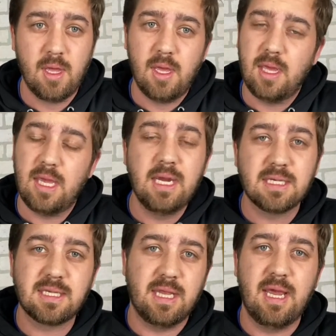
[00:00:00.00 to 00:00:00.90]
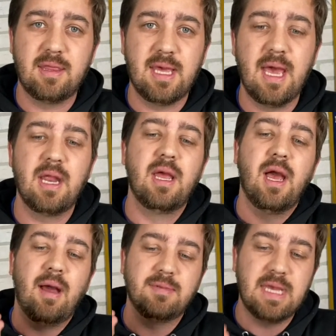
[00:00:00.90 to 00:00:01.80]
He doesn't like that.
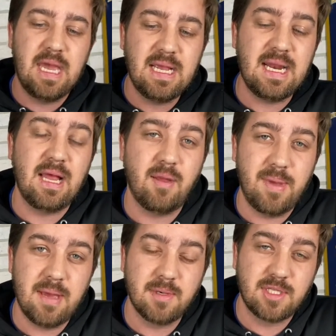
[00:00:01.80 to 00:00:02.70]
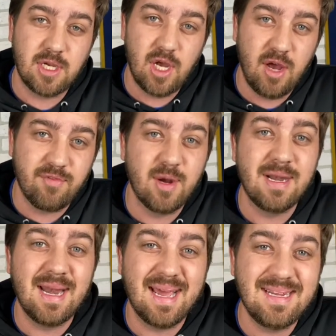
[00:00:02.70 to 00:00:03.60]
I'm taking Alabama to cover
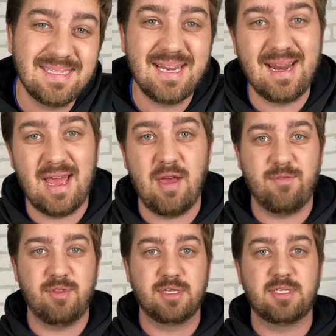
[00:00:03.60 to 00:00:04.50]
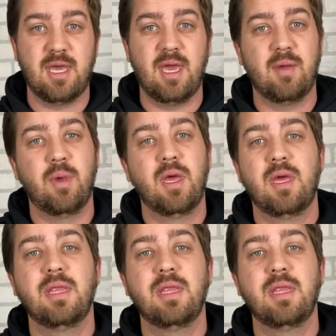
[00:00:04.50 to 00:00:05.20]
19.5 in this game.